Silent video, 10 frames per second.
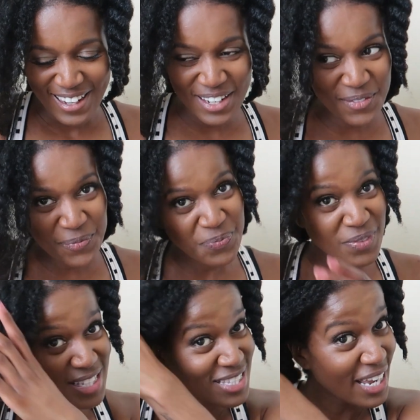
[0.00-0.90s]
it
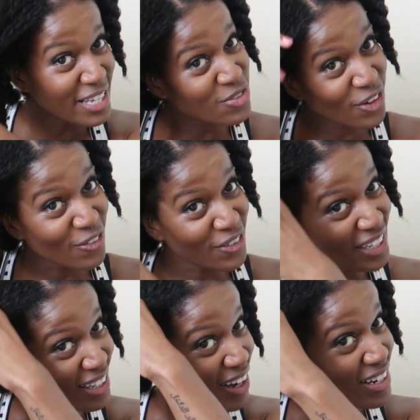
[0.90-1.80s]
stays for a
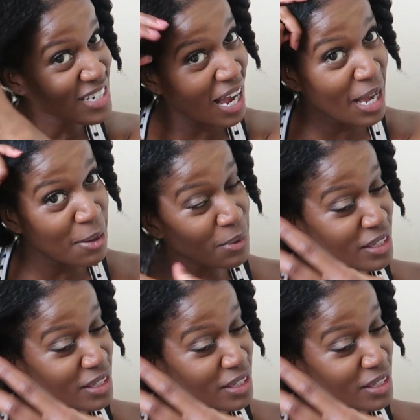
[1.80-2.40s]
really long time,